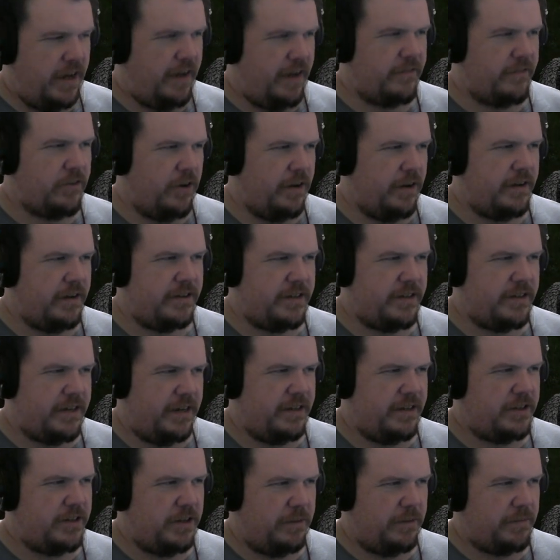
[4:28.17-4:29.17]
gone and
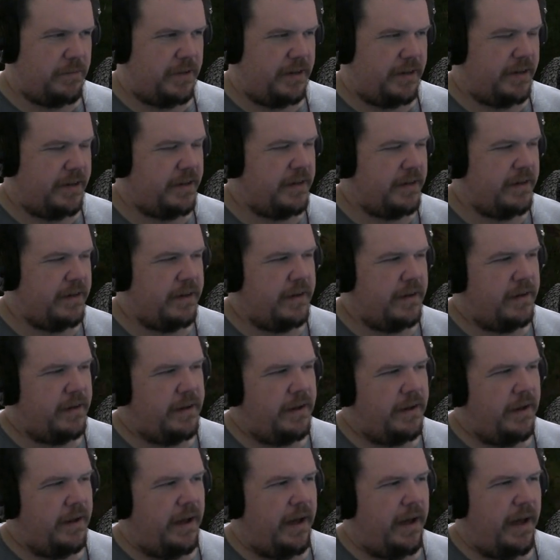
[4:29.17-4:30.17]
said something,
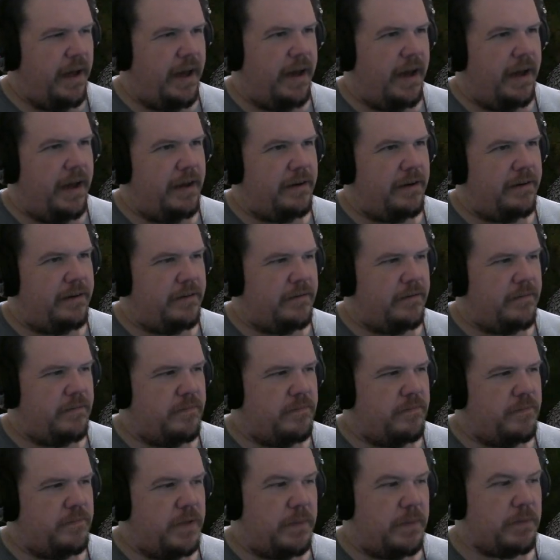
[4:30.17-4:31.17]
and
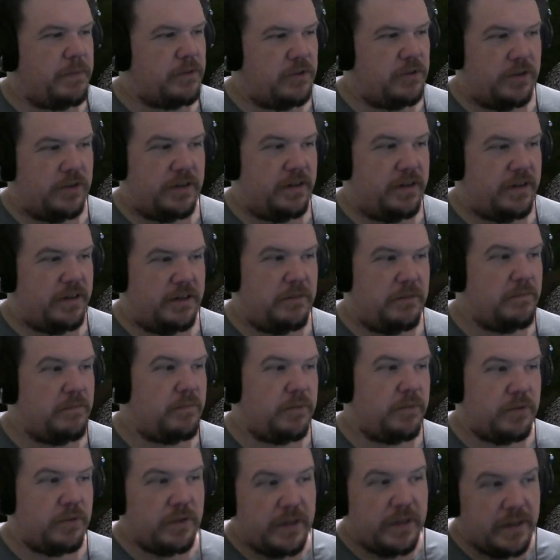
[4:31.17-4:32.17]
people took it
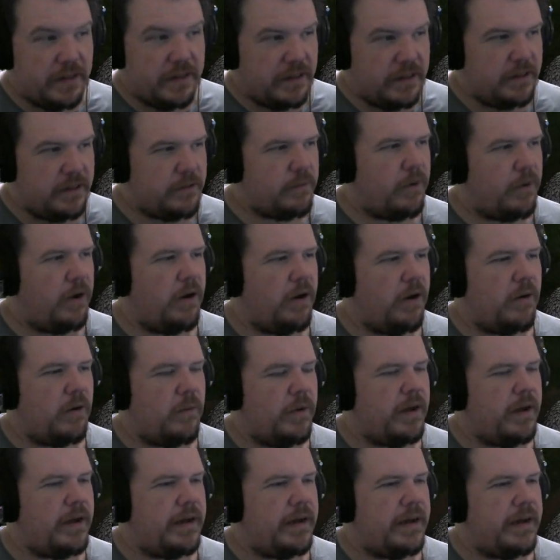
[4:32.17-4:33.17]
completely the wrong
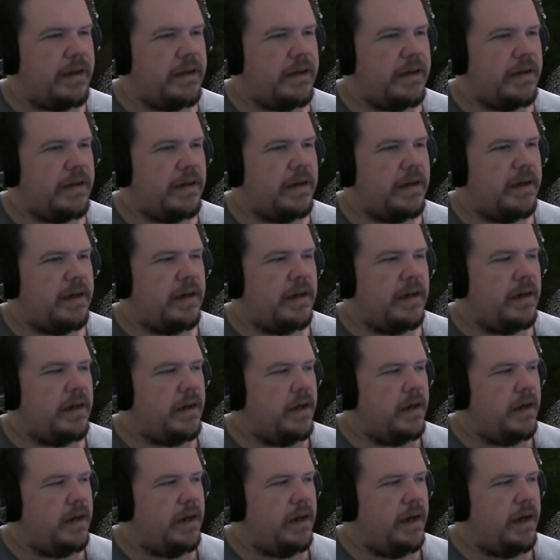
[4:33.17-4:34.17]
way,
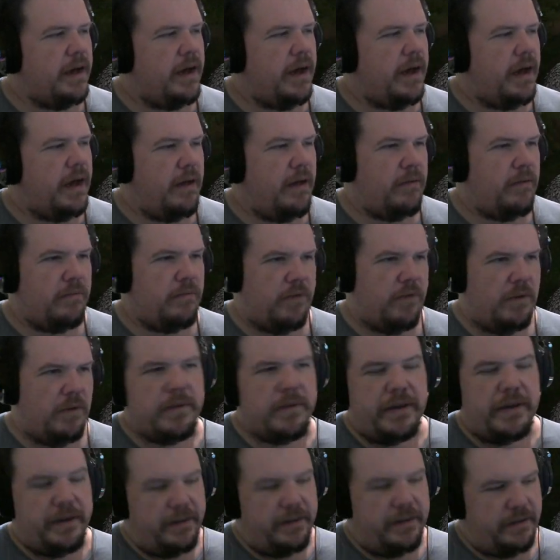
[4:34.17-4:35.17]
and
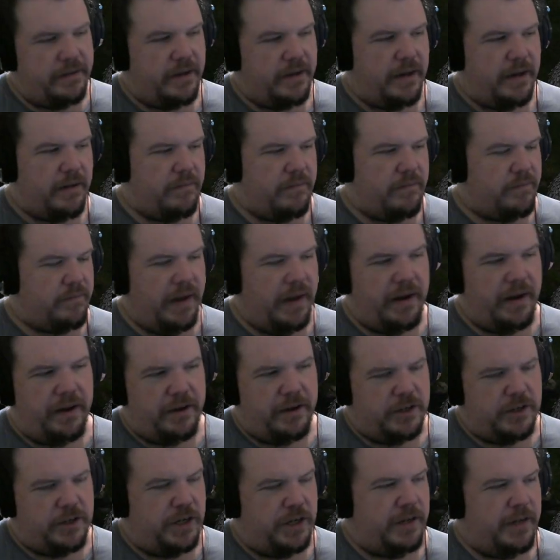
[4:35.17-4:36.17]
immediately got bent out
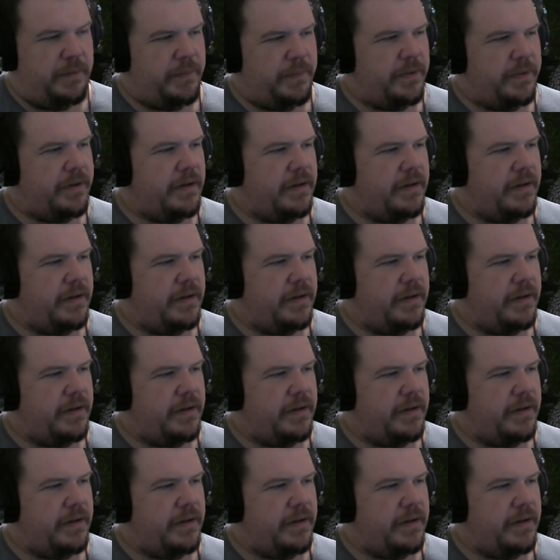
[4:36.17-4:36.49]
of shape.